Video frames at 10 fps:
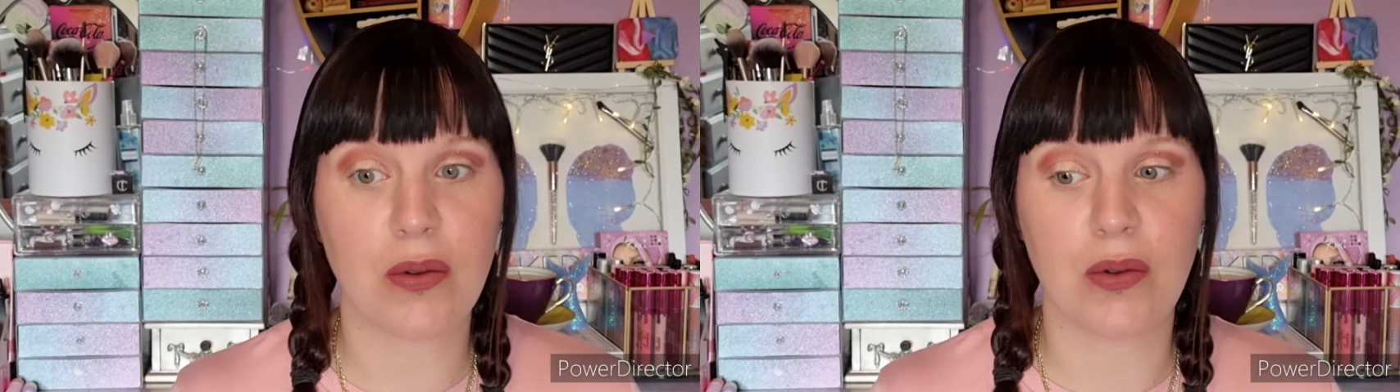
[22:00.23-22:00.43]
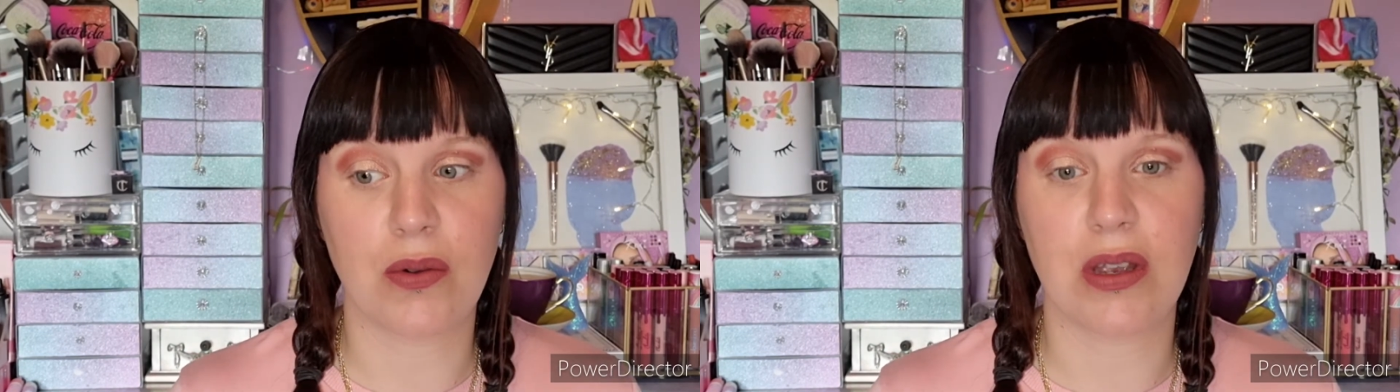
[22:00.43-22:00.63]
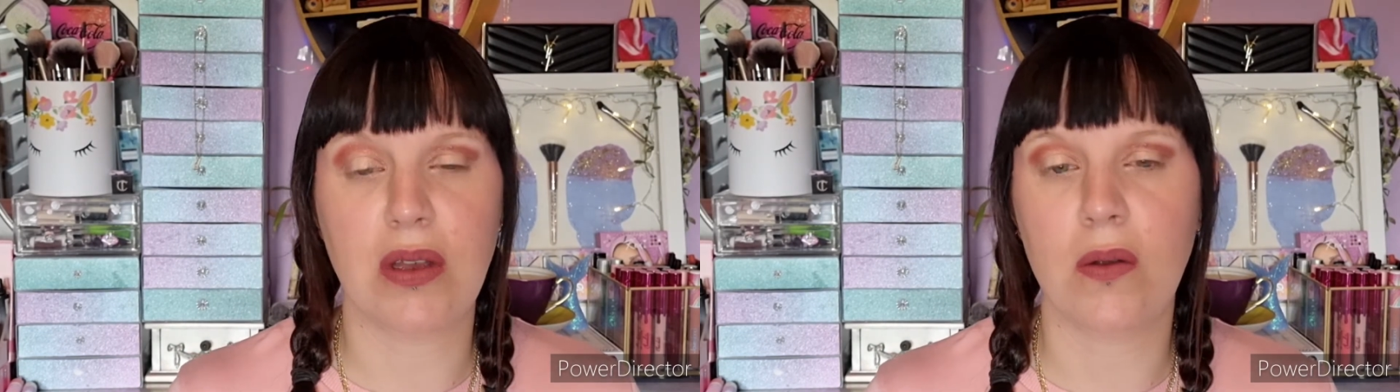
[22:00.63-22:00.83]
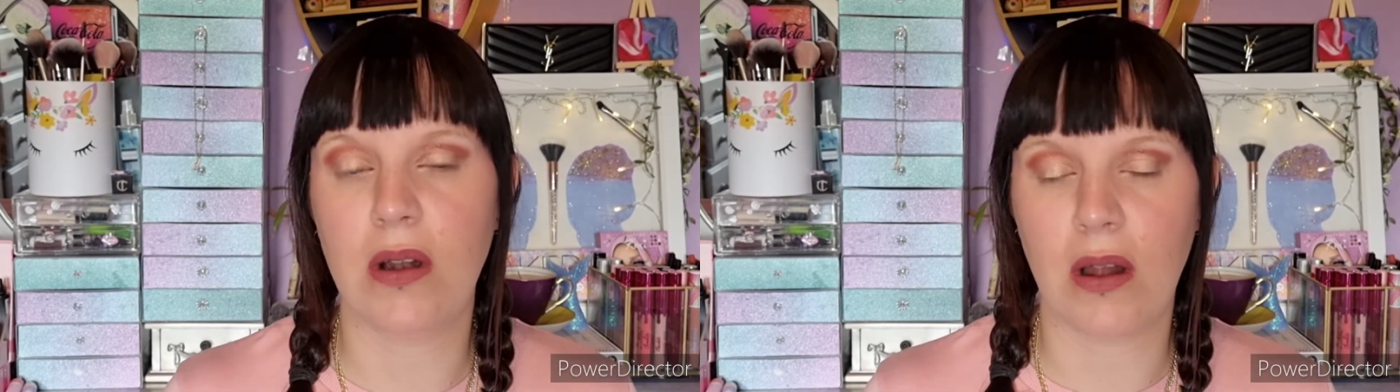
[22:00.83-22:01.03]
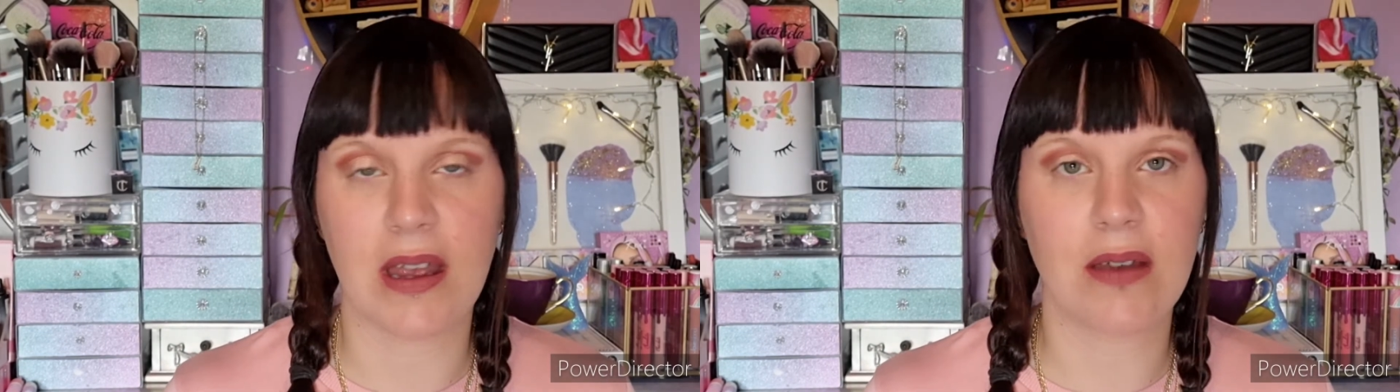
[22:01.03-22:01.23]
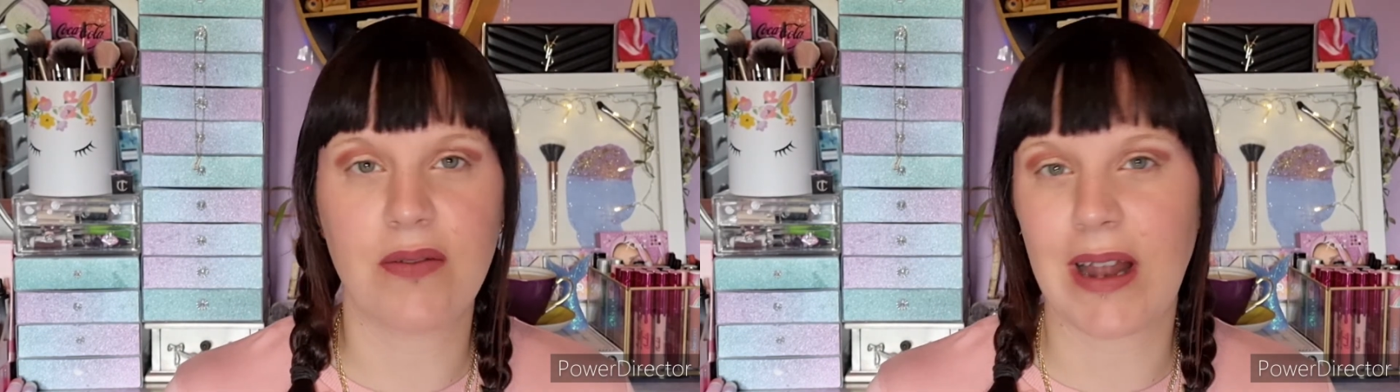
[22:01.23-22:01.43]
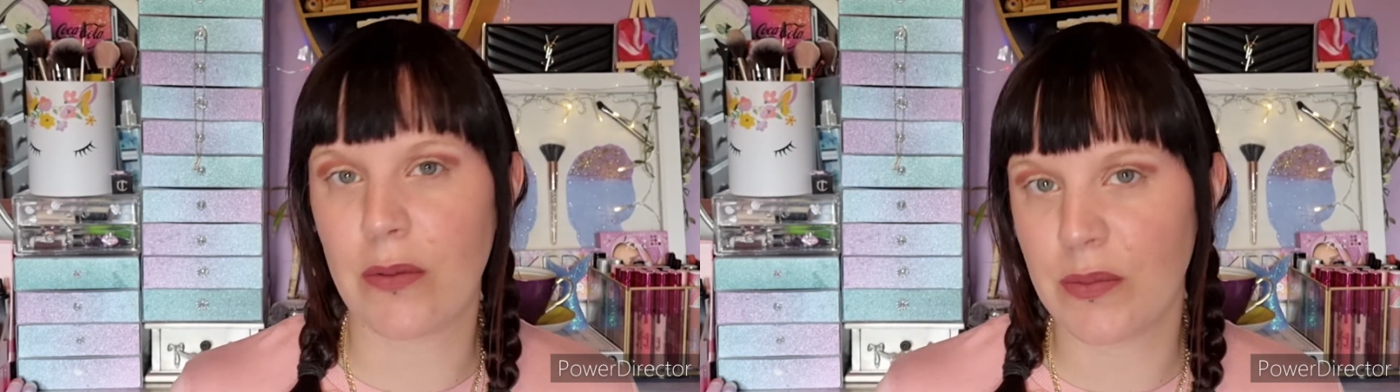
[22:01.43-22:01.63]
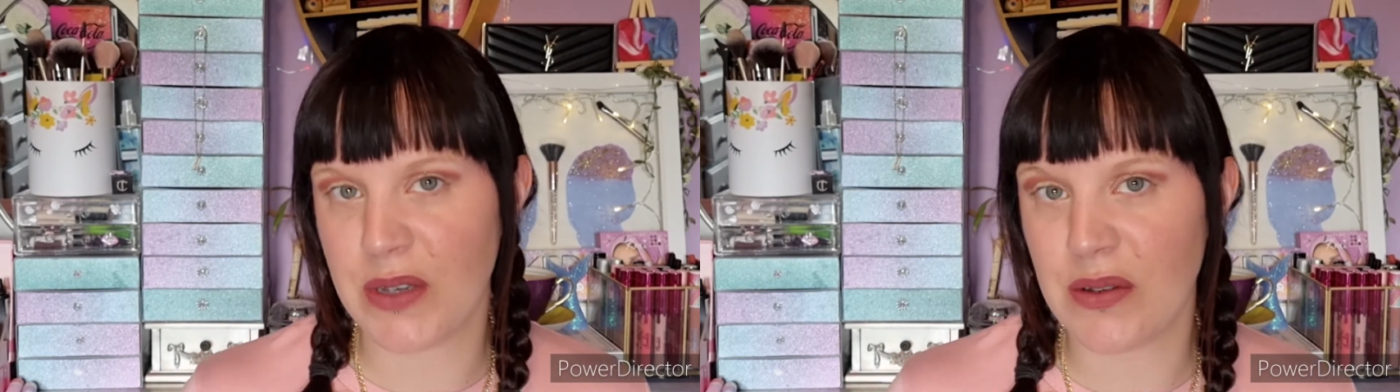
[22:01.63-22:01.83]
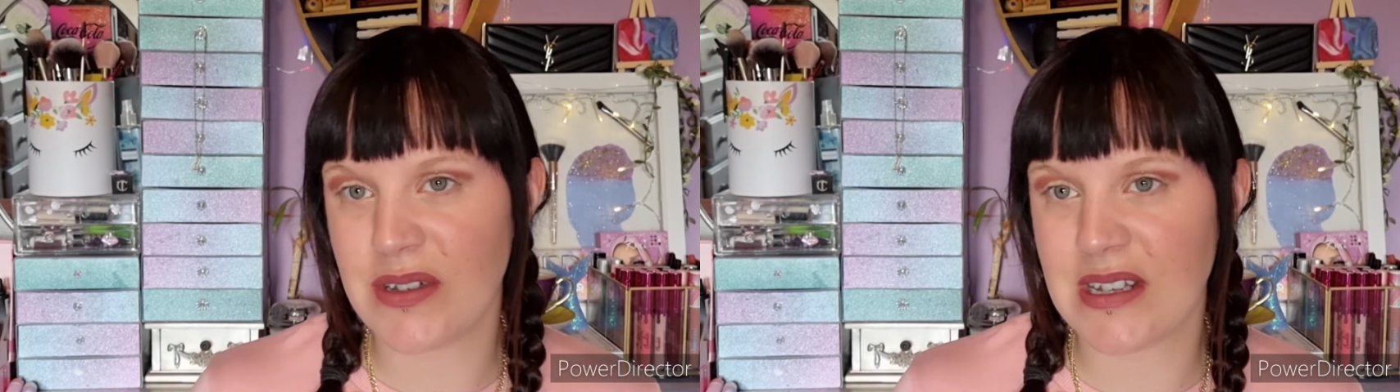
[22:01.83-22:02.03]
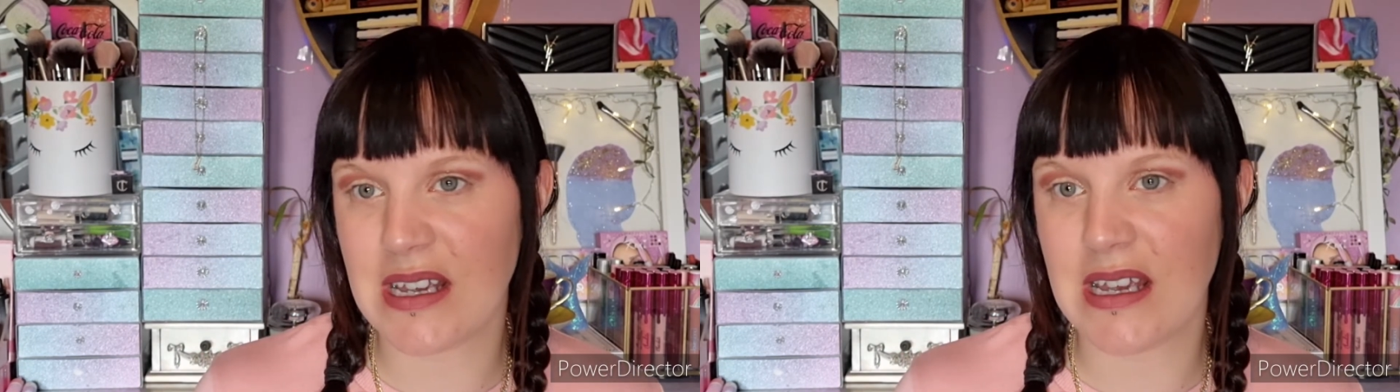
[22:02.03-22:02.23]
or you like Flower
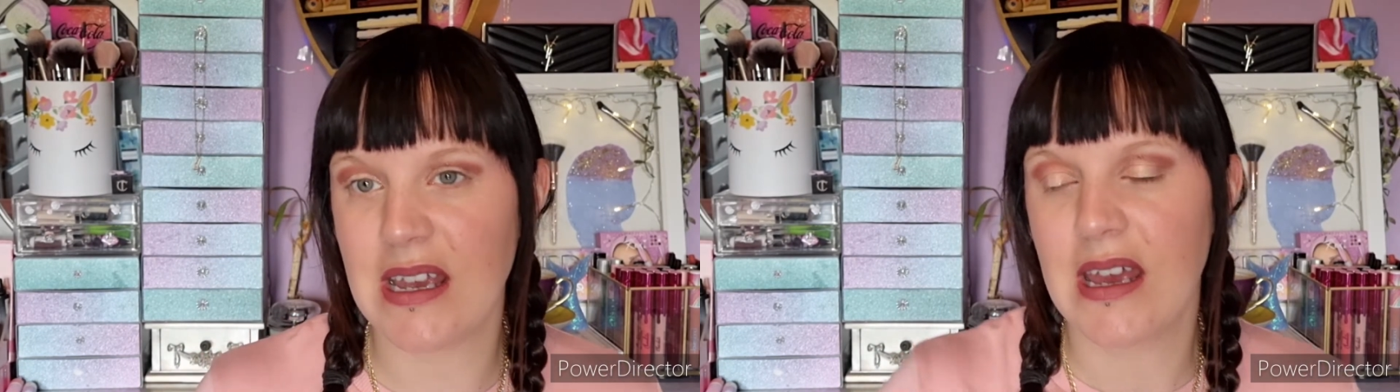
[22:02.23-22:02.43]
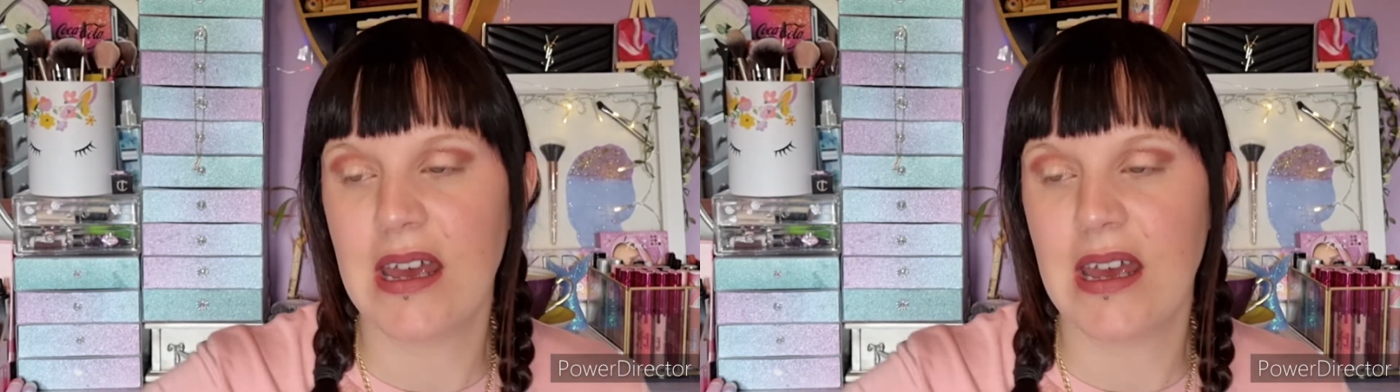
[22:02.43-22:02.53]
Beauty